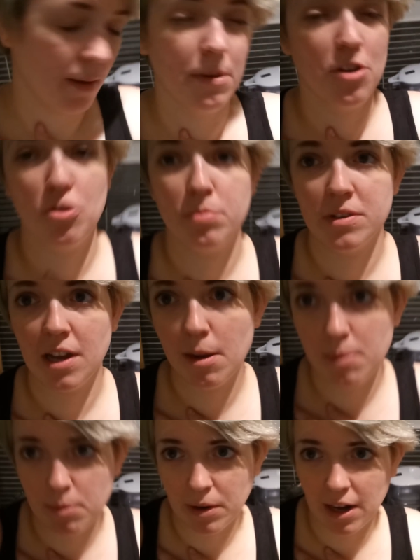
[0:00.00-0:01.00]
by shopping
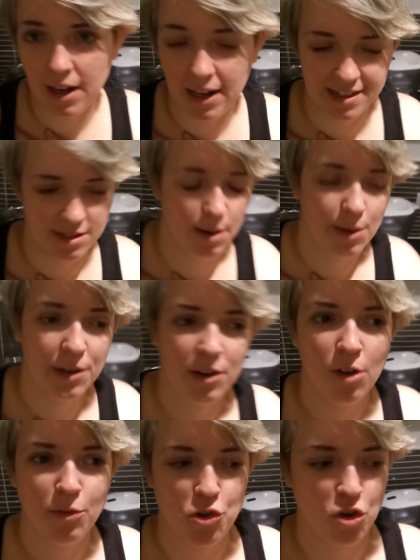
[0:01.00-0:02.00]
day, I mean we're going to laze around
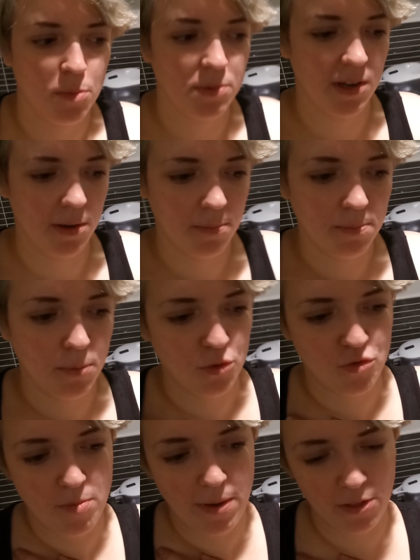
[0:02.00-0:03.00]
in coffee shops and
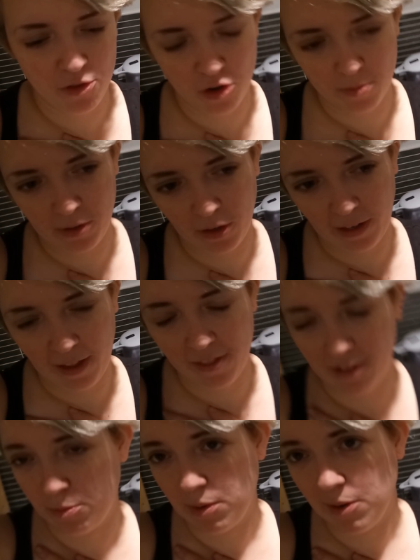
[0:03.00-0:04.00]
potter about the shops looking
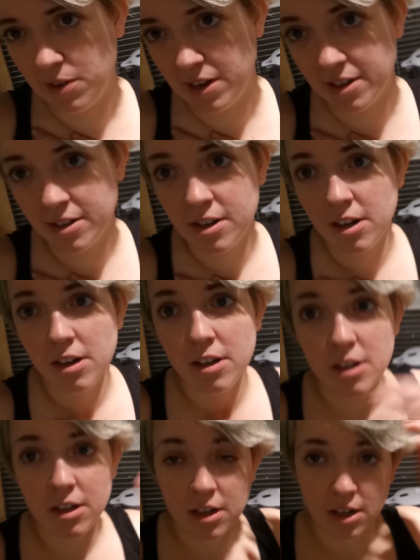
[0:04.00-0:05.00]
at things we don't need.
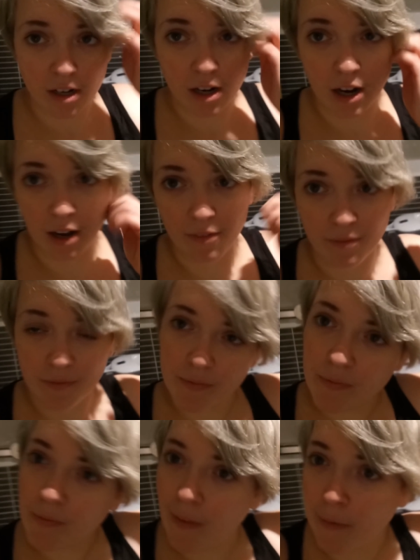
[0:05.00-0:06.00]

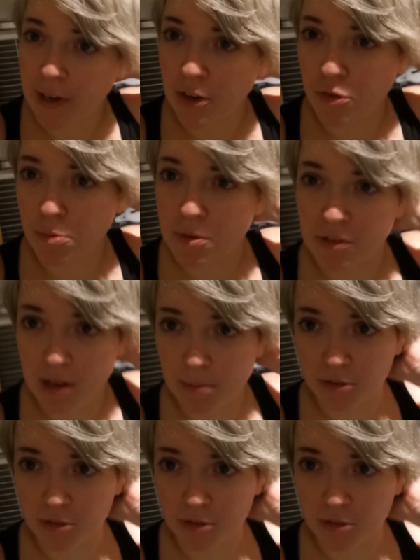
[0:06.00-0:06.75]
Maybe go to a museum or